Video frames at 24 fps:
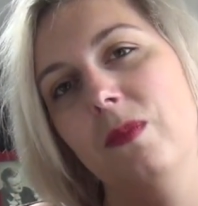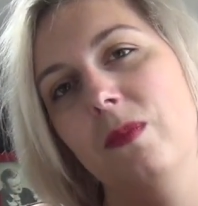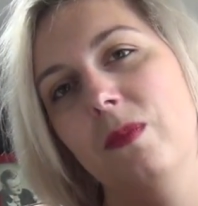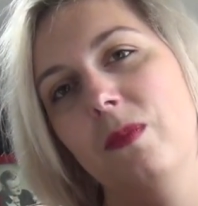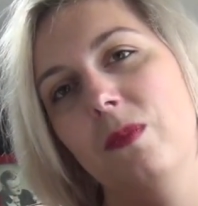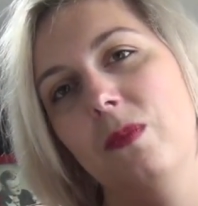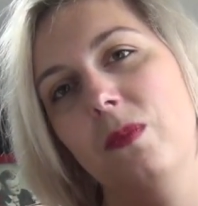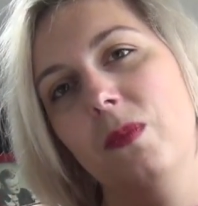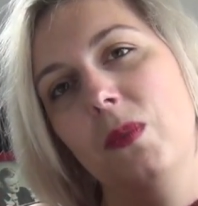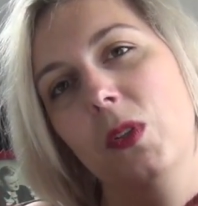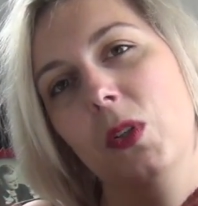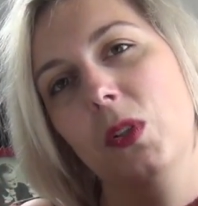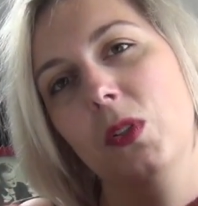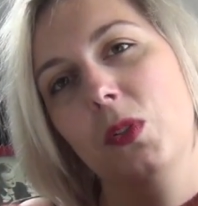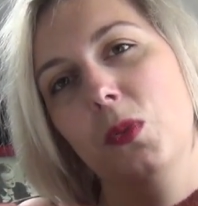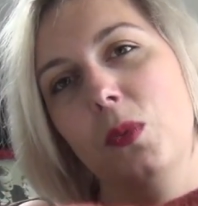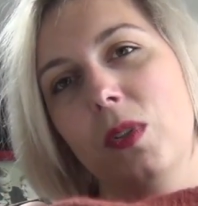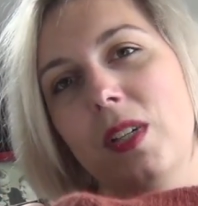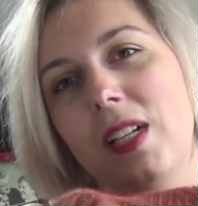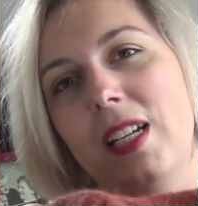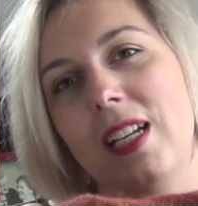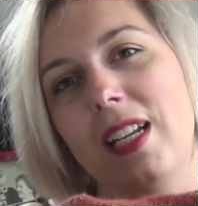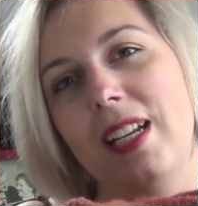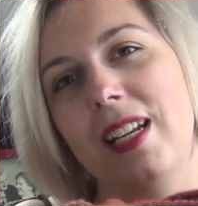not
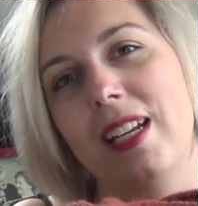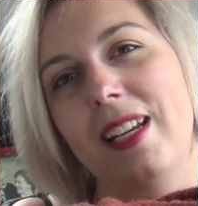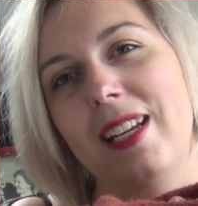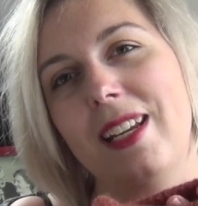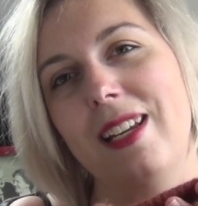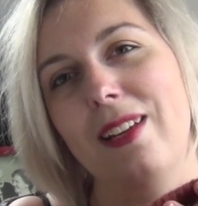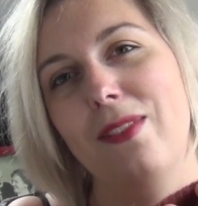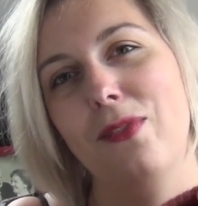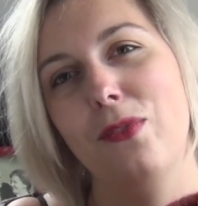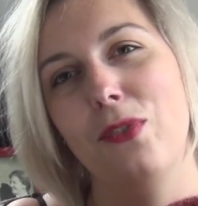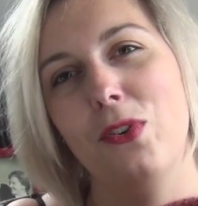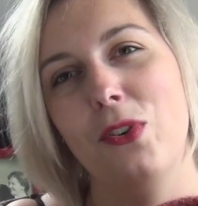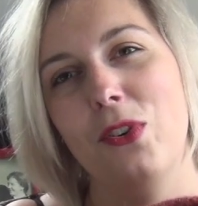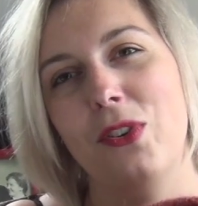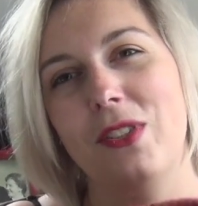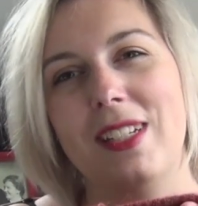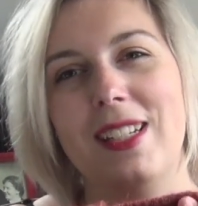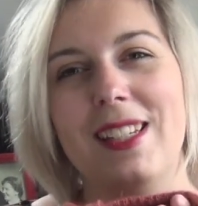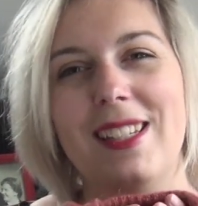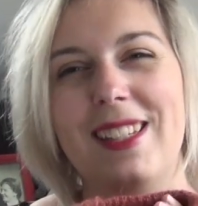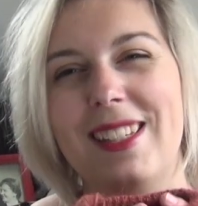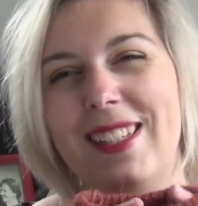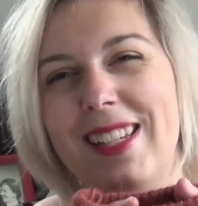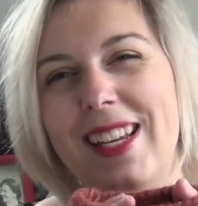really for
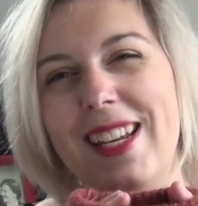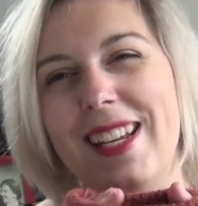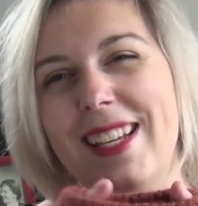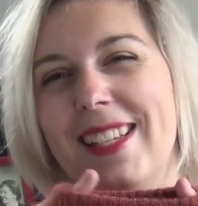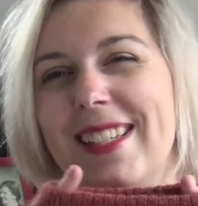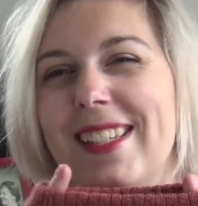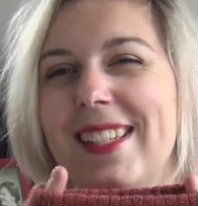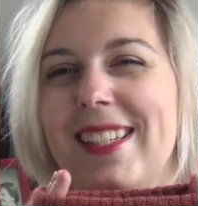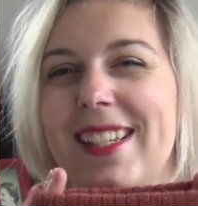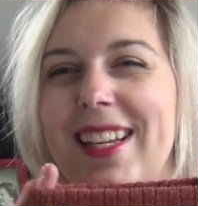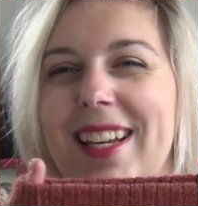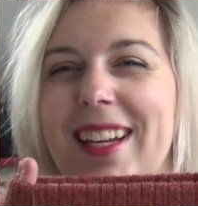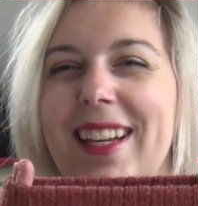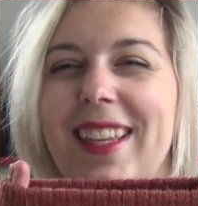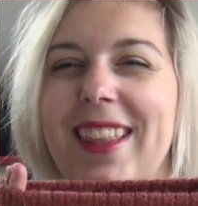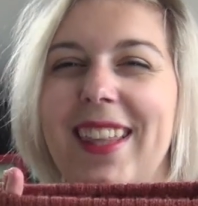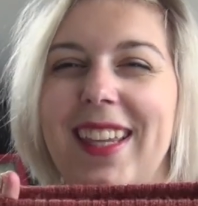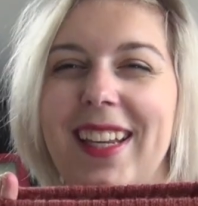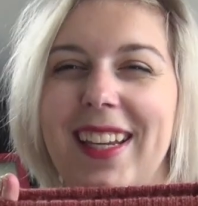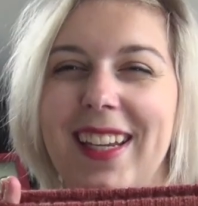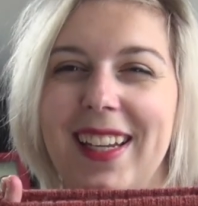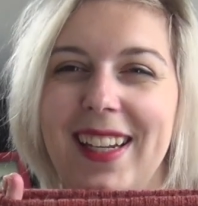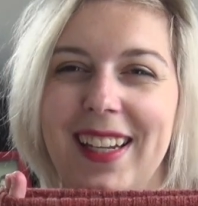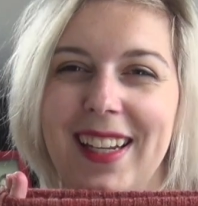this season, I
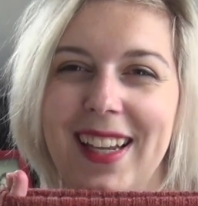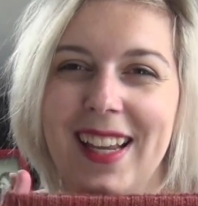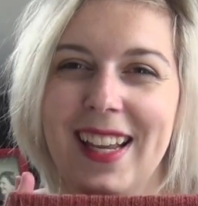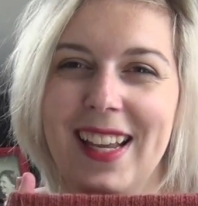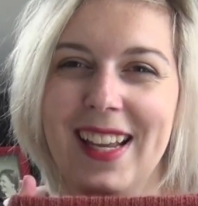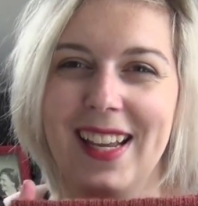think,